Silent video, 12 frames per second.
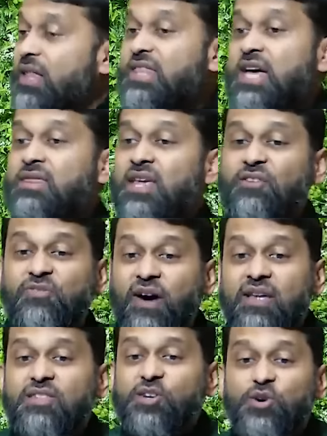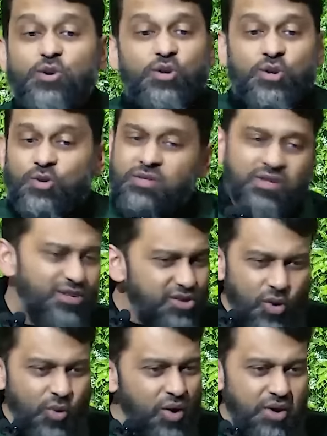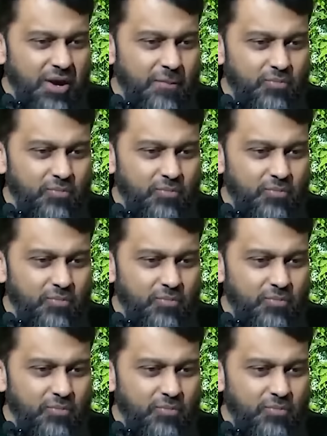Then they find the good news. Don't worry,